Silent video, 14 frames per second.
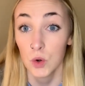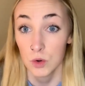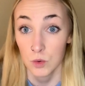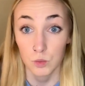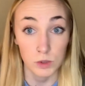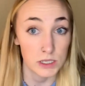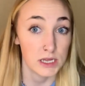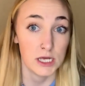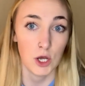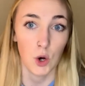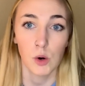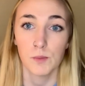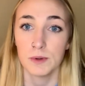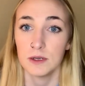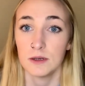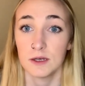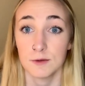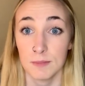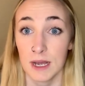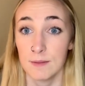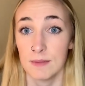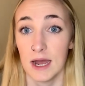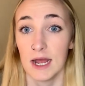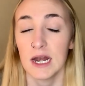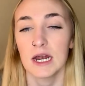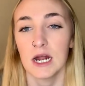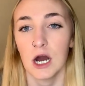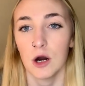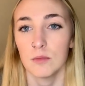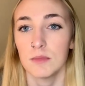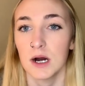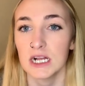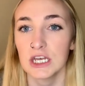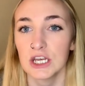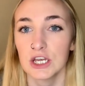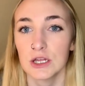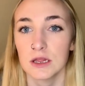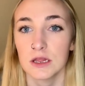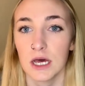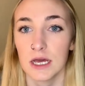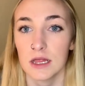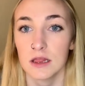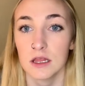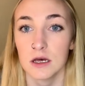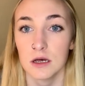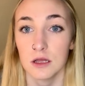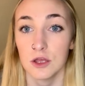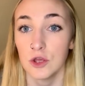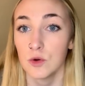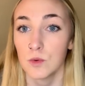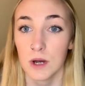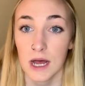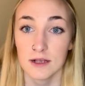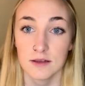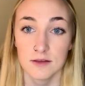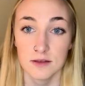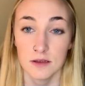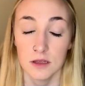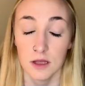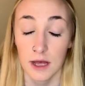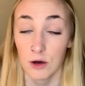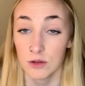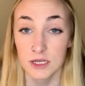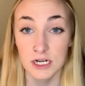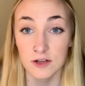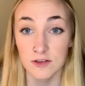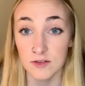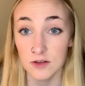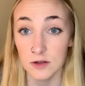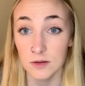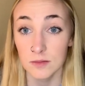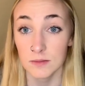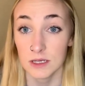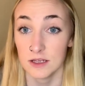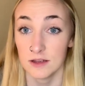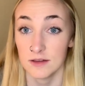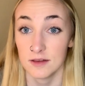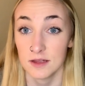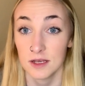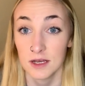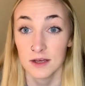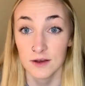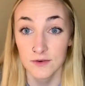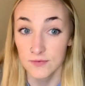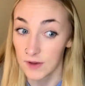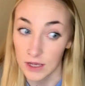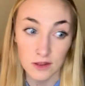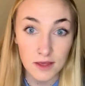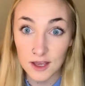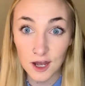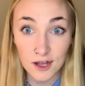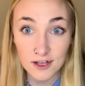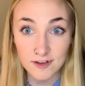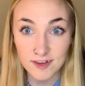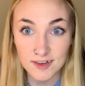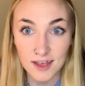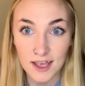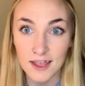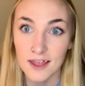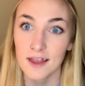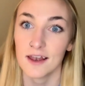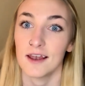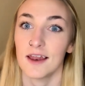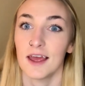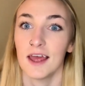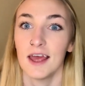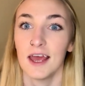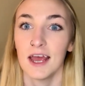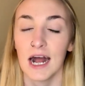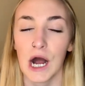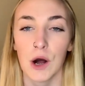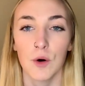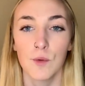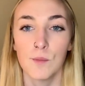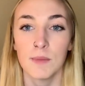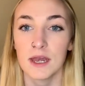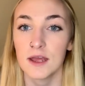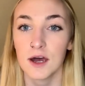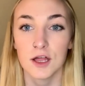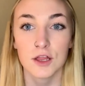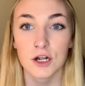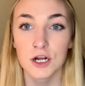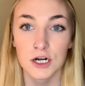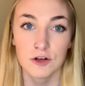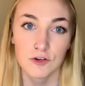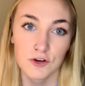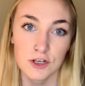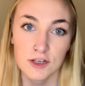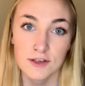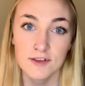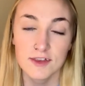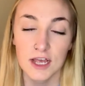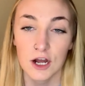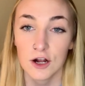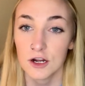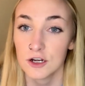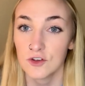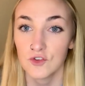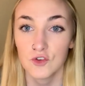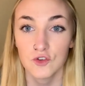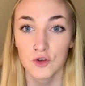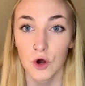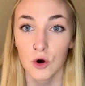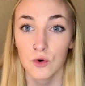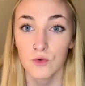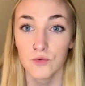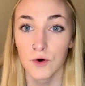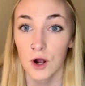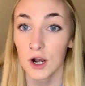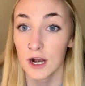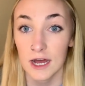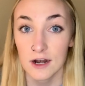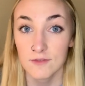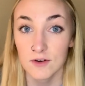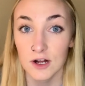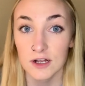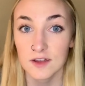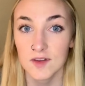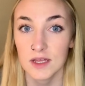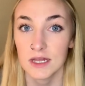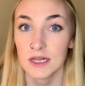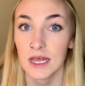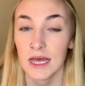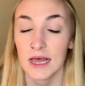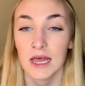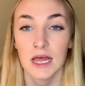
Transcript: really opened my mind on how much like the US healthcare system is failing us and how many other countries are just so far ahead of us and like